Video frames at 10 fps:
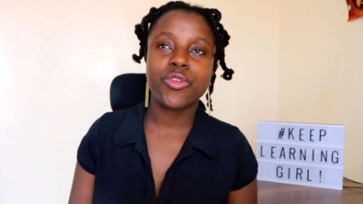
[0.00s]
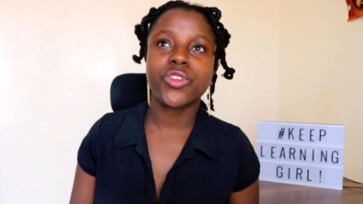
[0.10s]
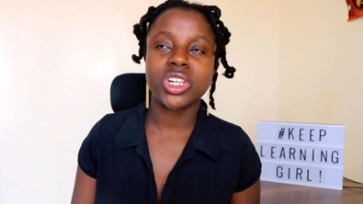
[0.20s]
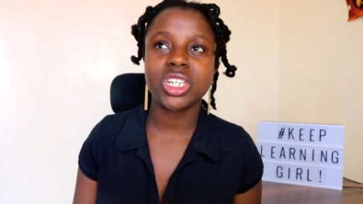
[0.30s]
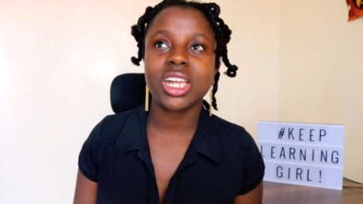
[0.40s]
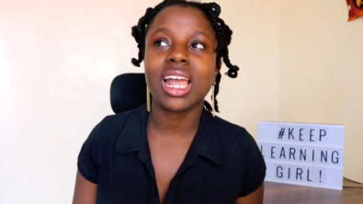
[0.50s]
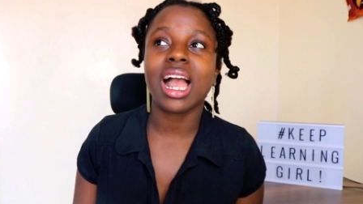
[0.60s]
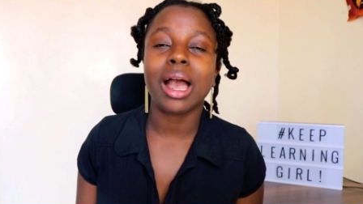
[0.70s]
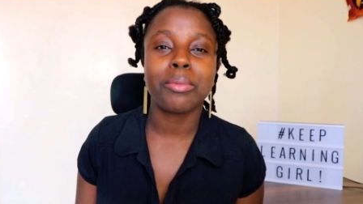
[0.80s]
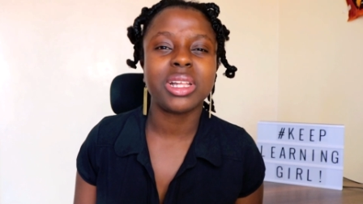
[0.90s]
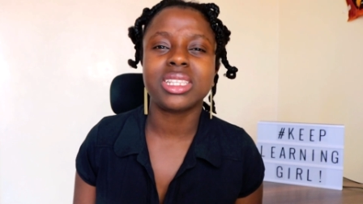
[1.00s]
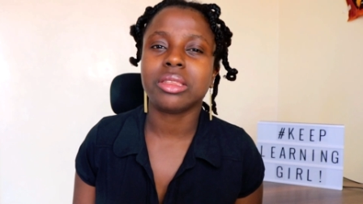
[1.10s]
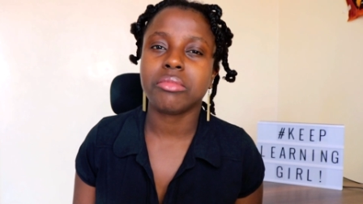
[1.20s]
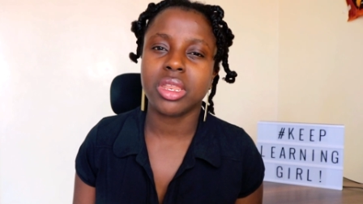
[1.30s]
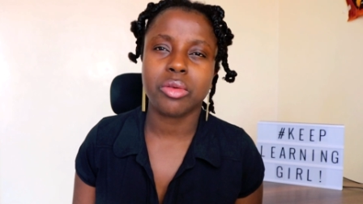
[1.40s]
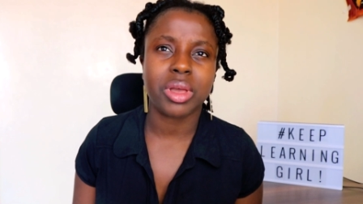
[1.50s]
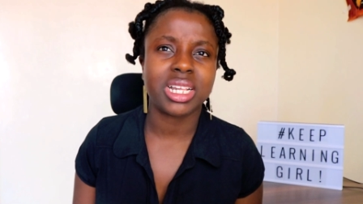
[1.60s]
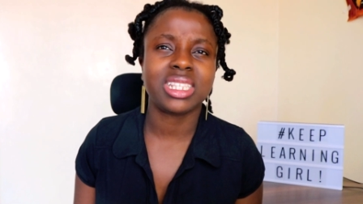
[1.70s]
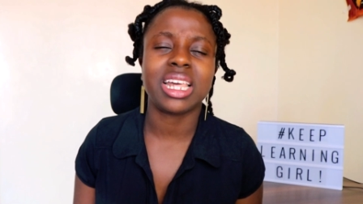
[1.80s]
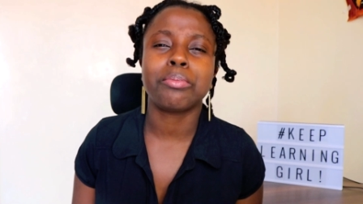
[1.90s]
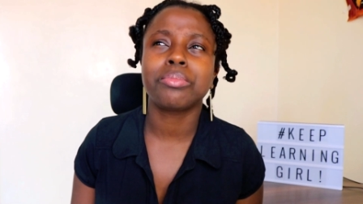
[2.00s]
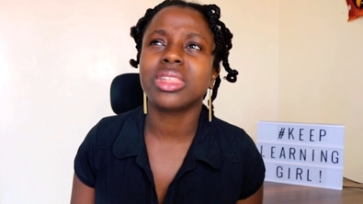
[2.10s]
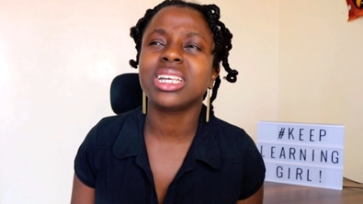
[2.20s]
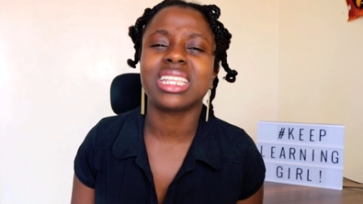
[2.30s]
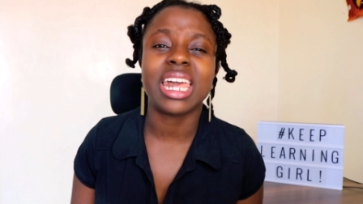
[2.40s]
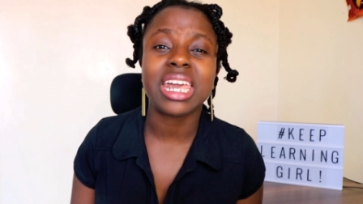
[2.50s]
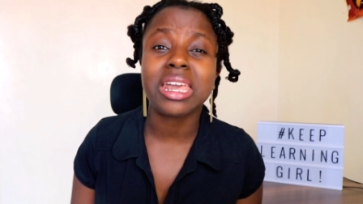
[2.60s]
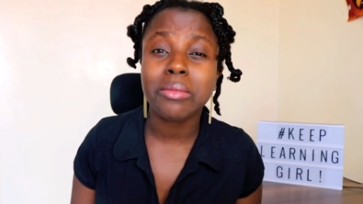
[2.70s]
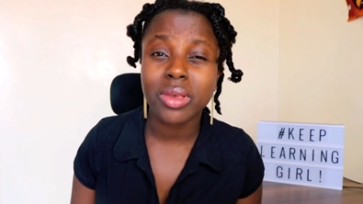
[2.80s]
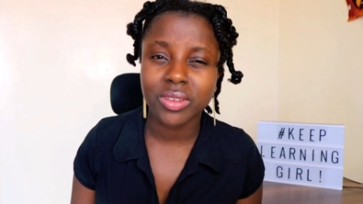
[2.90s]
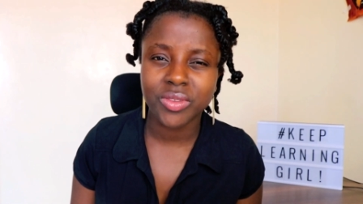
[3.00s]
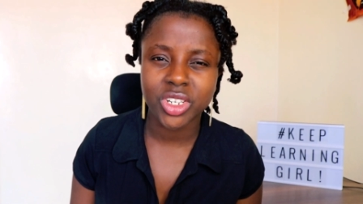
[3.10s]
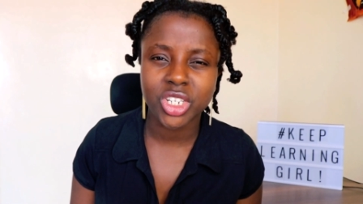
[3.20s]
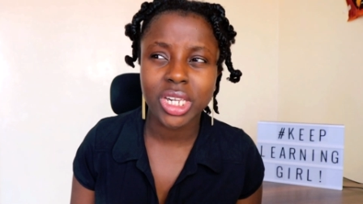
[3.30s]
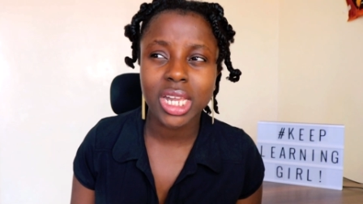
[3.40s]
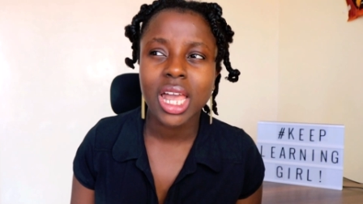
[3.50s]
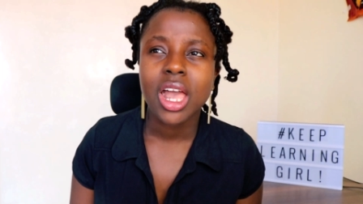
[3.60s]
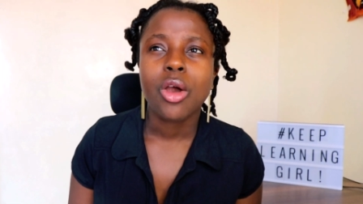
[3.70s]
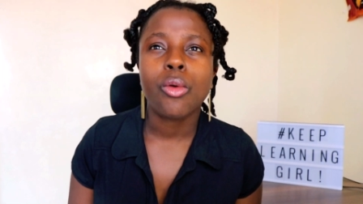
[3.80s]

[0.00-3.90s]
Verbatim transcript: phishing happens in many ways There are things like email phishing